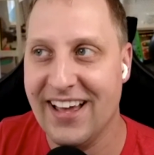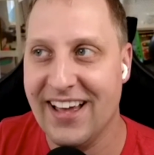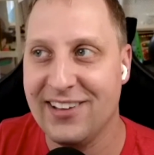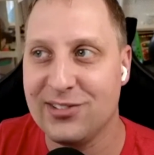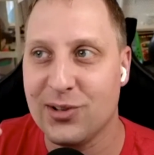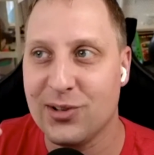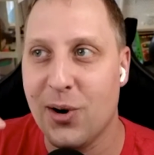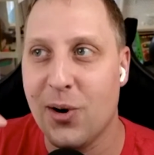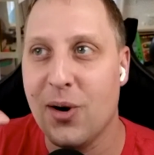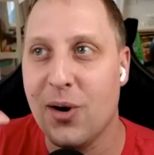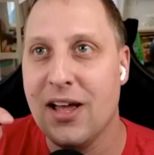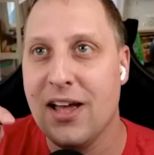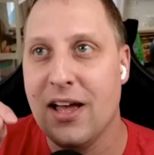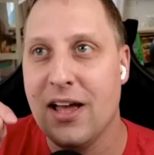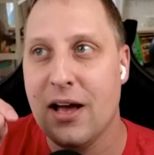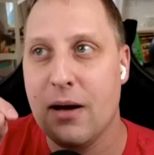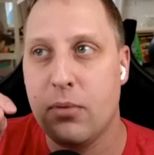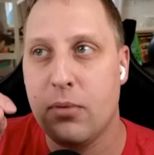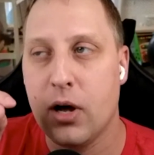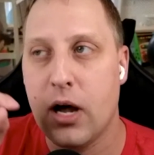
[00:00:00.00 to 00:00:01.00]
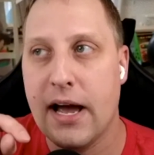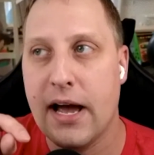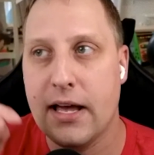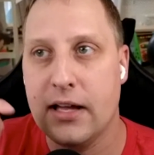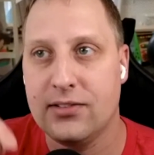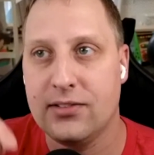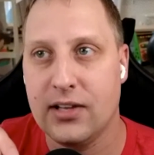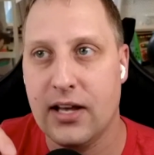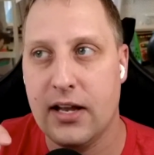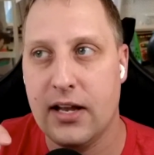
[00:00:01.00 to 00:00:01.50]
so, but I had
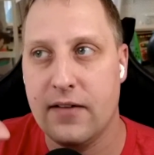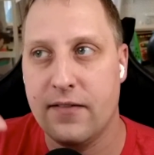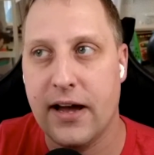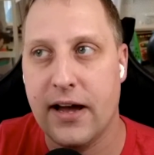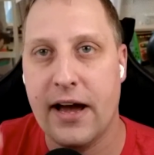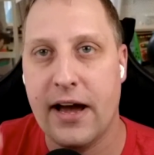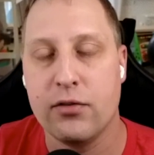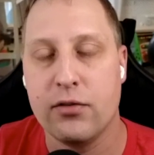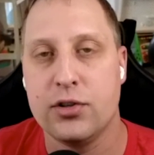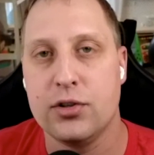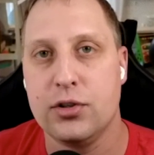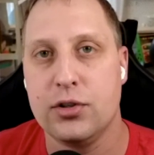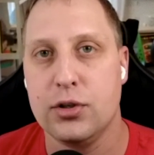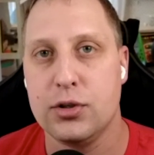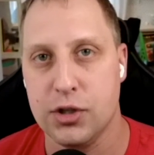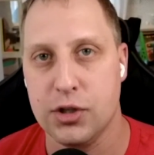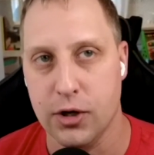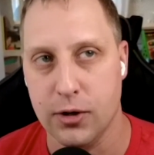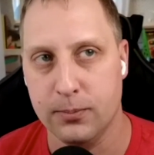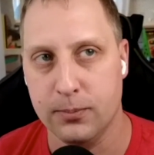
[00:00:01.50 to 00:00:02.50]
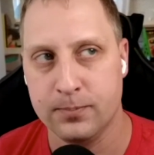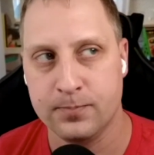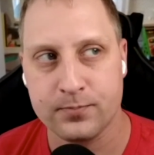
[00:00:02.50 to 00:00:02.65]
said, if I ever do YouTube,